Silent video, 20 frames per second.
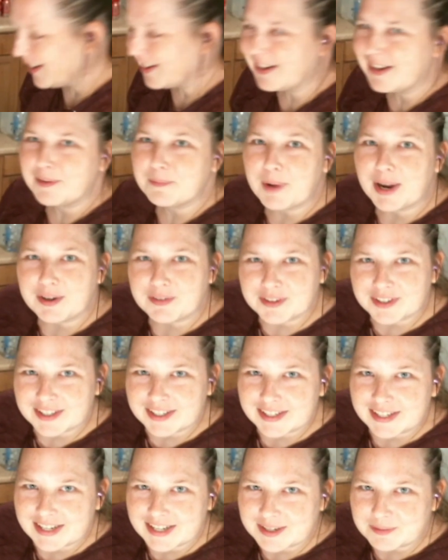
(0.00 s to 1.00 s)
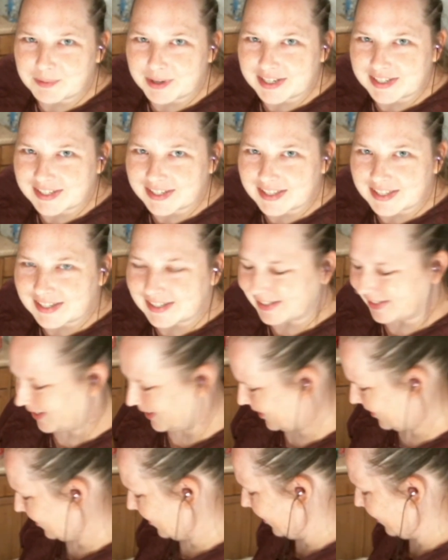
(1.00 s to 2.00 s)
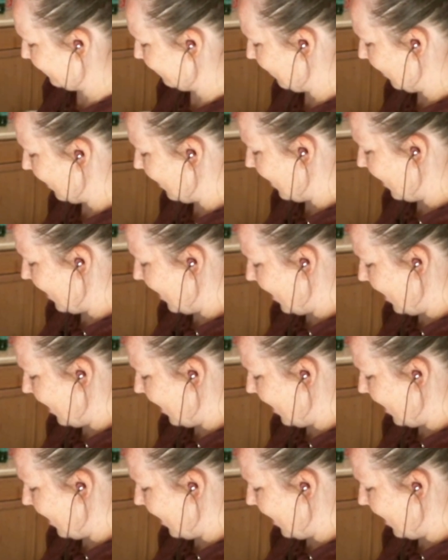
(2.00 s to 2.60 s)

Am I really gonna admit to this? Okay. Yes.